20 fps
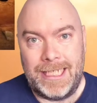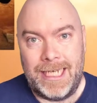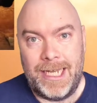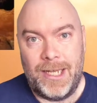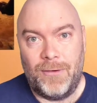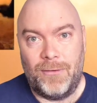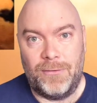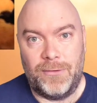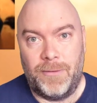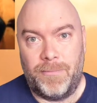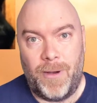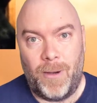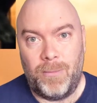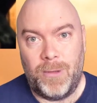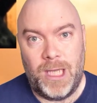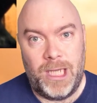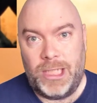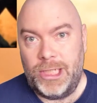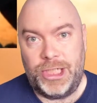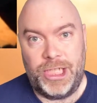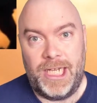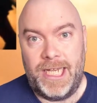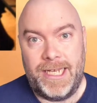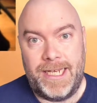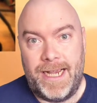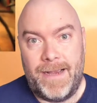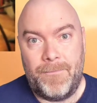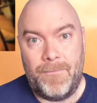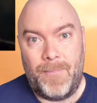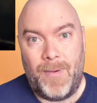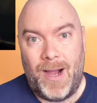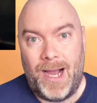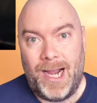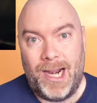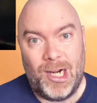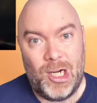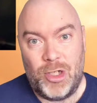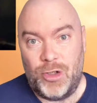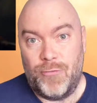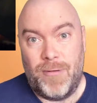of the Old Republic, Jade
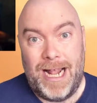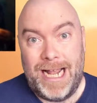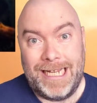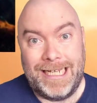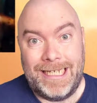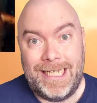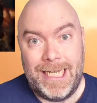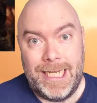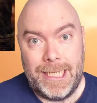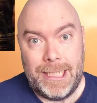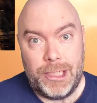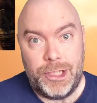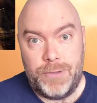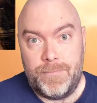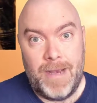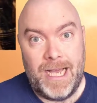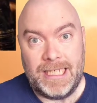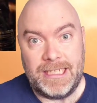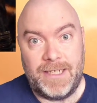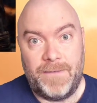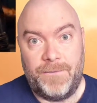Empire, Dragon Age, Mass